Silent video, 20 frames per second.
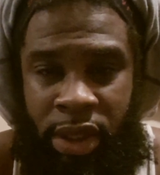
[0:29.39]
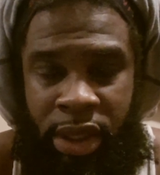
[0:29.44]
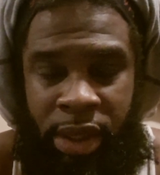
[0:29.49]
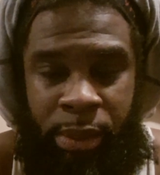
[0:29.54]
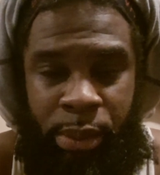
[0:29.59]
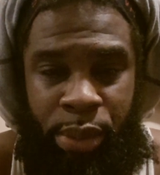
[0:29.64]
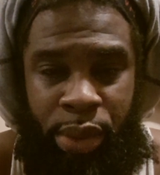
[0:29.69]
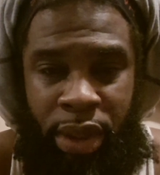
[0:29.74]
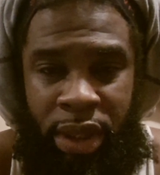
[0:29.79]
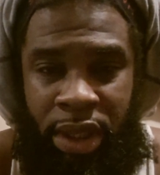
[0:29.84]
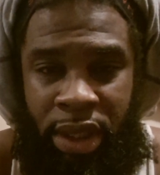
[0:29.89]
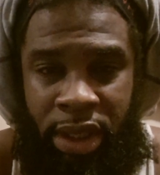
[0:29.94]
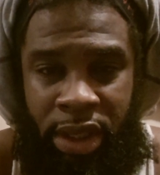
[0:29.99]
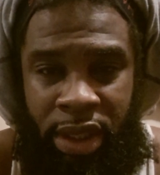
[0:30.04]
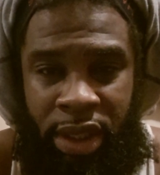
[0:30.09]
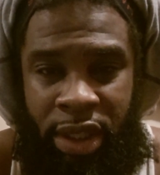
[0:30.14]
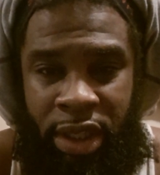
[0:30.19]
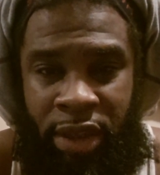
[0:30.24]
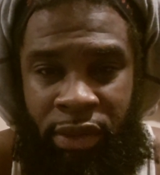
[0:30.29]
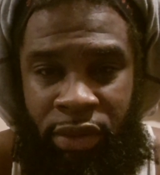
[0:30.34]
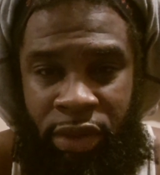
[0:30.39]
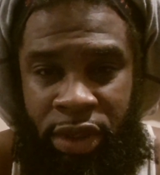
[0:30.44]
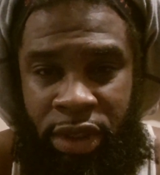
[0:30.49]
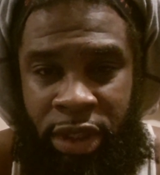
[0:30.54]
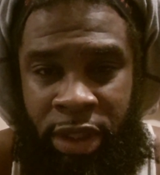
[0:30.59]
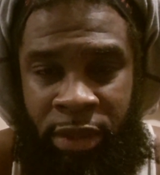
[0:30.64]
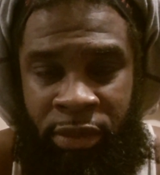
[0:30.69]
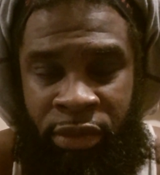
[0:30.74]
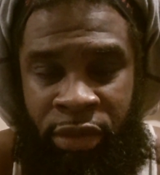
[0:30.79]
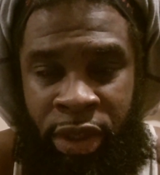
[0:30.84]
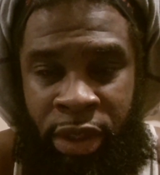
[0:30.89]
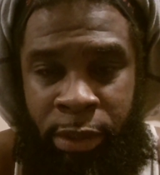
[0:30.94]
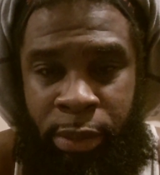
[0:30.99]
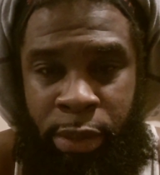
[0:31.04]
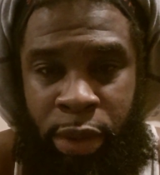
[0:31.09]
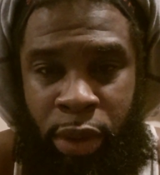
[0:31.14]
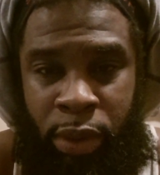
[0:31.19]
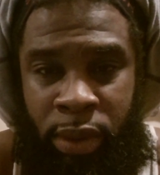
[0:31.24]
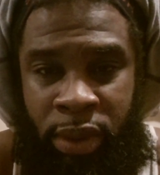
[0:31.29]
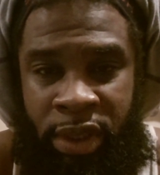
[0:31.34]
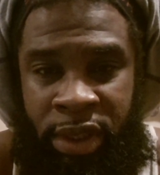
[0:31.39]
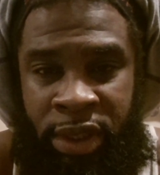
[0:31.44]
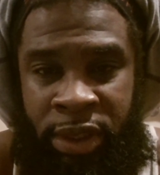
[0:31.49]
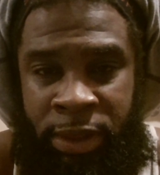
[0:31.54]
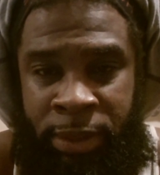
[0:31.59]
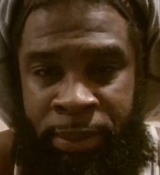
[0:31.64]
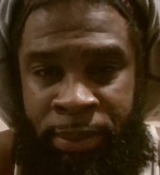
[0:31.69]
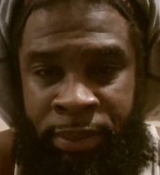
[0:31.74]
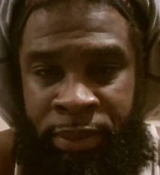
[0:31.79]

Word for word: completely covers up for the police